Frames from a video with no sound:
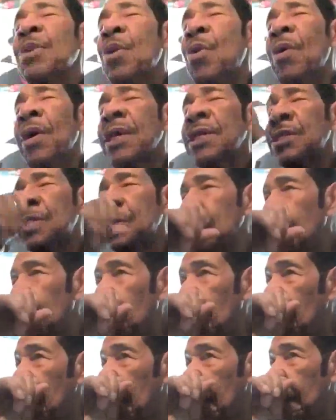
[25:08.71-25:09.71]
going
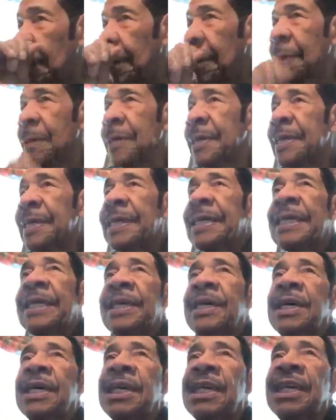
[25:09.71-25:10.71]
to
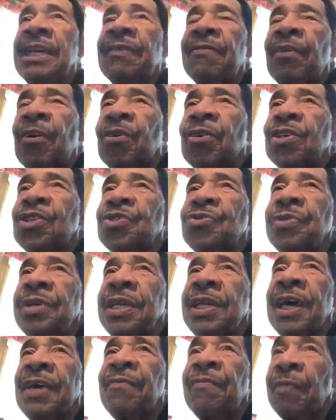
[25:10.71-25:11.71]
live on the
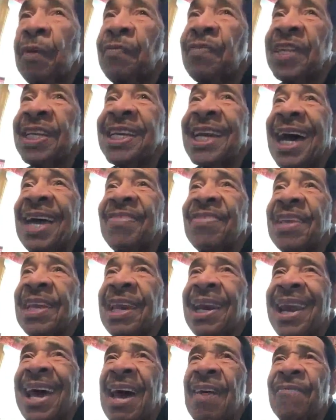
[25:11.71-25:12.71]
street at 59th
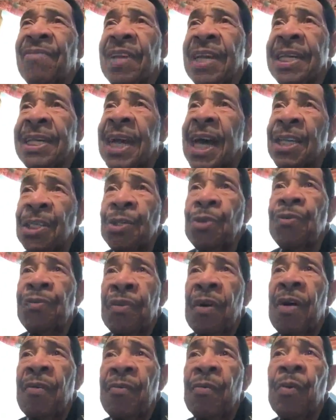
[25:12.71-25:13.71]
and Laughlin, not too
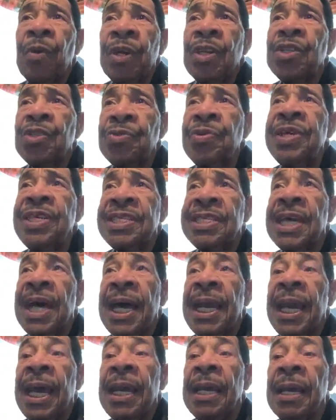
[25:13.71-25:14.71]
far from where the street
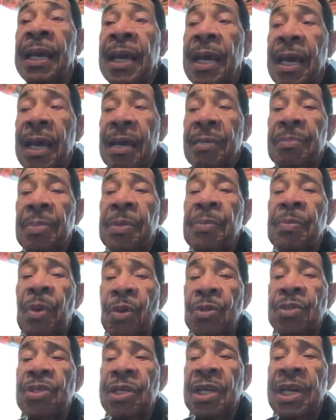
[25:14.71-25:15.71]
sign at. But
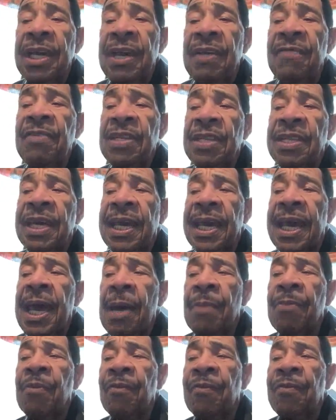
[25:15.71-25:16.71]
mostly everything
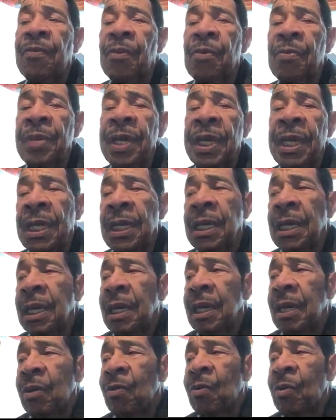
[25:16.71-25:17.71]
happened for me
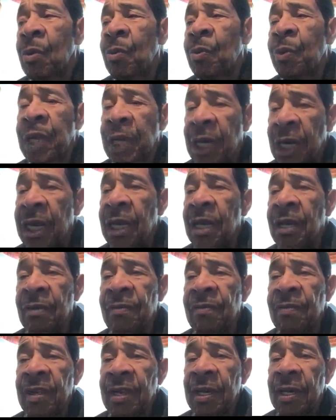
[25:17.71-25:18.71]
where we
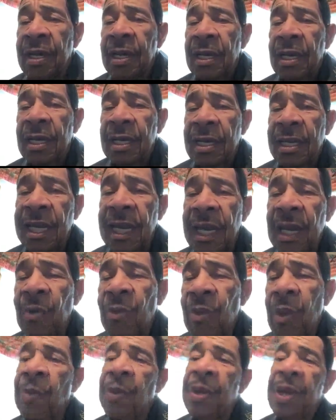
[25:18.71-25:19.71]
live there
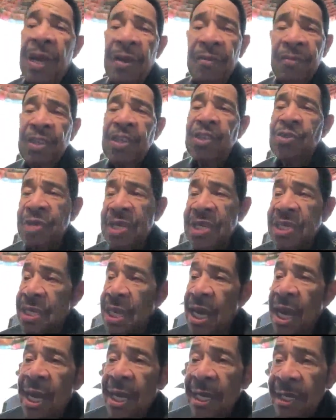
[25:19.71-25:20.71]
where we have the street
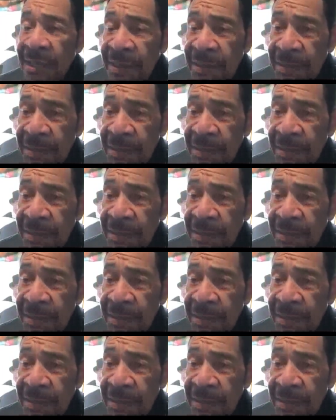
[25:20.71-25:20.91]
sign.